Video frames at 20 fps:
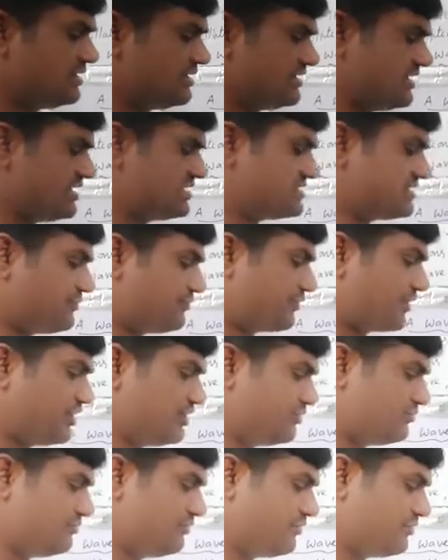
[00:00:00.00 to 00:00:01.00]
is a
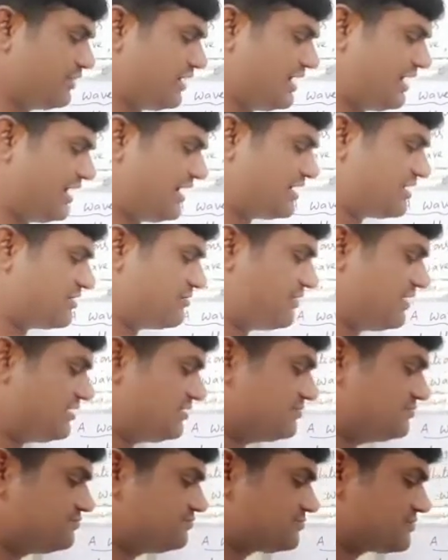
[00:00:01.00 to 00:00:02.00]
front view I have
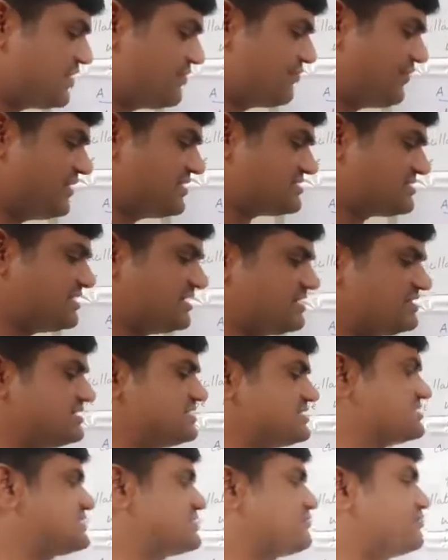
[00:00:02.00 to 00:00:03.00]
given. If I see
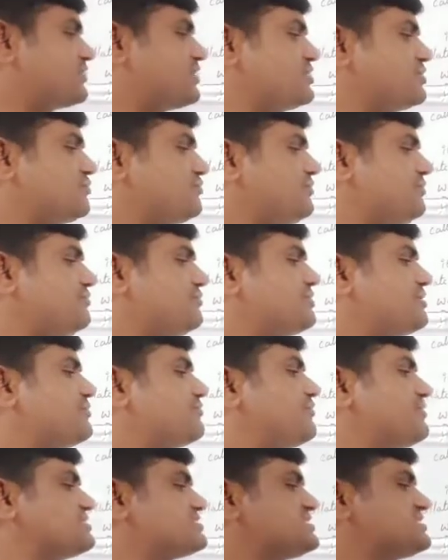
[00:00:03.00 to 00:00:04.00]
this is a front view,
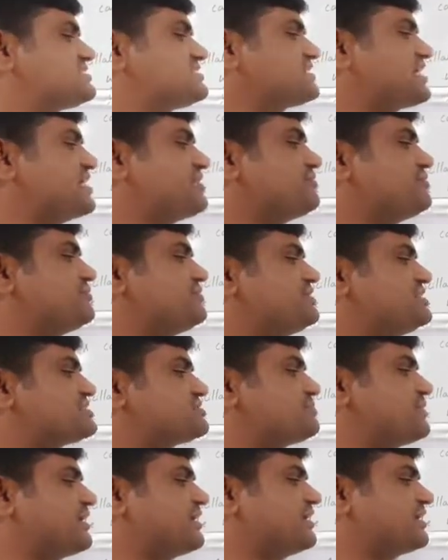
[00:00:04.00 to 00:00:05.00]
if I say side view in
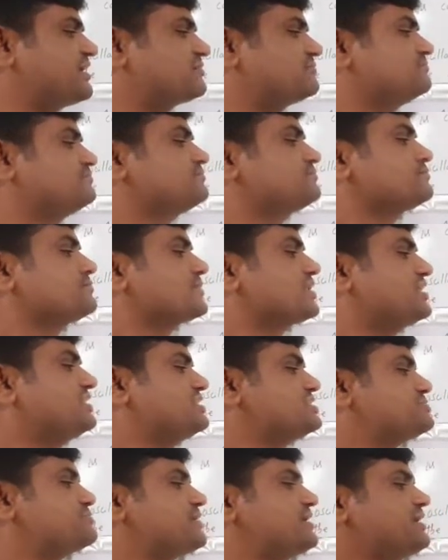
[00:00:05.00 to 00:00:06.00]
this manner
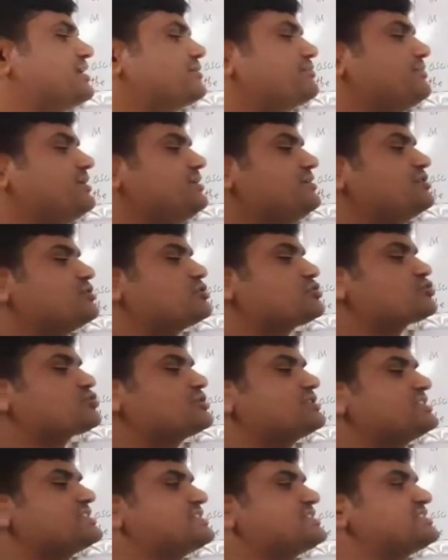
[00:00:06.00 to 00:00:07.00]
mean,
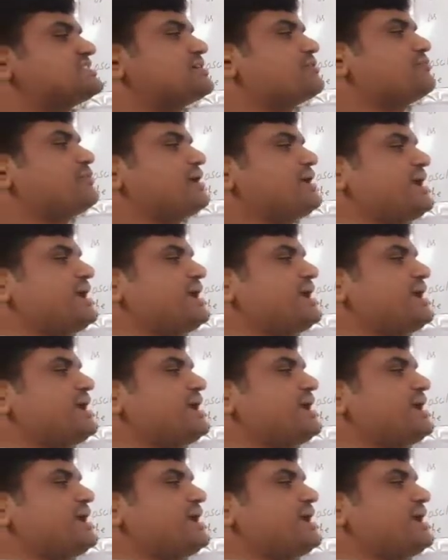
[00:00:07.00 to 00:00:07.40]
so this is the y